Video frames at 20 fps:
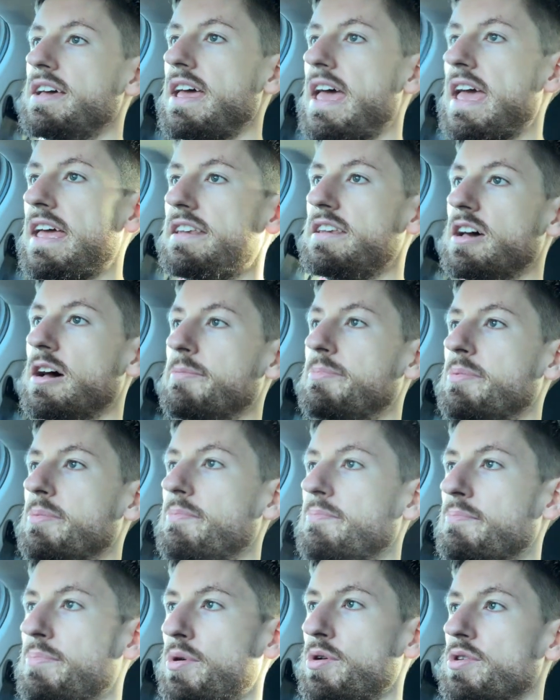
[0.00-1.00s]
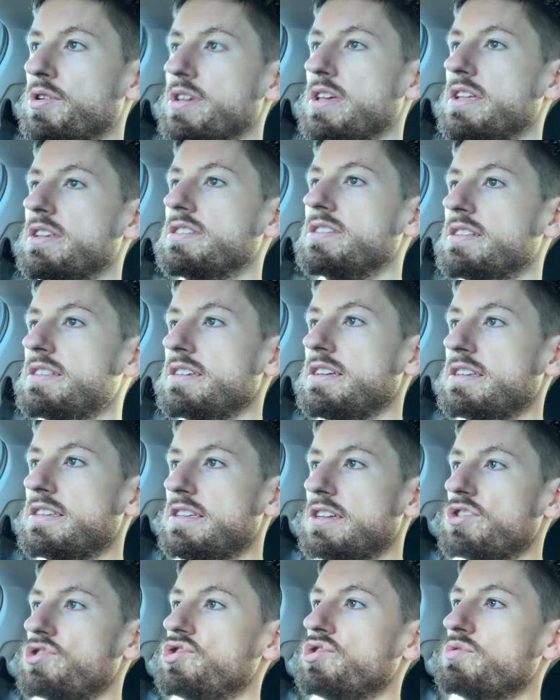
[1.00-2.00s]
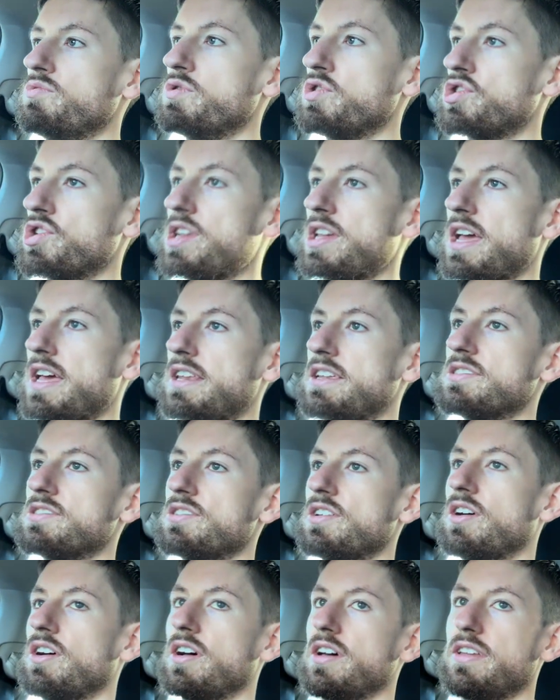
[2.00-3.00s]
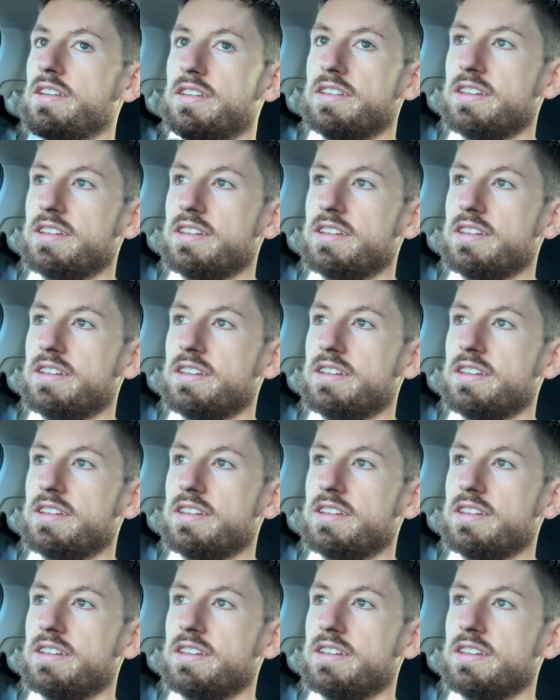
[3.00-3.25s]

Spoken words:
end up burning into lean tissue, which again is not